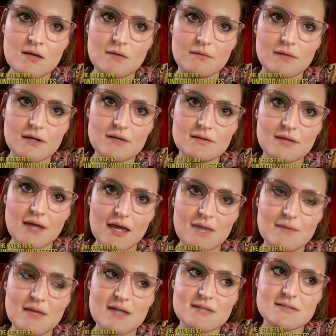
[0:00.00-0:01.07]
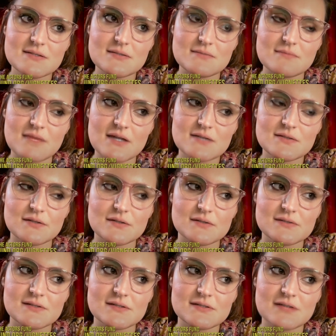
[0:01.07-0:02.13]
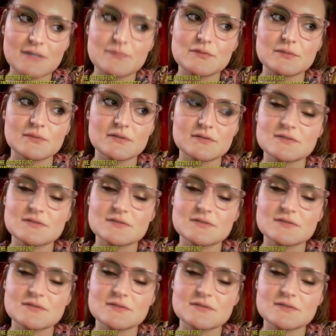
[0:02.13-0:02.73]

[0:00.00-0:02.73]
Well, the MS makes her susceptible,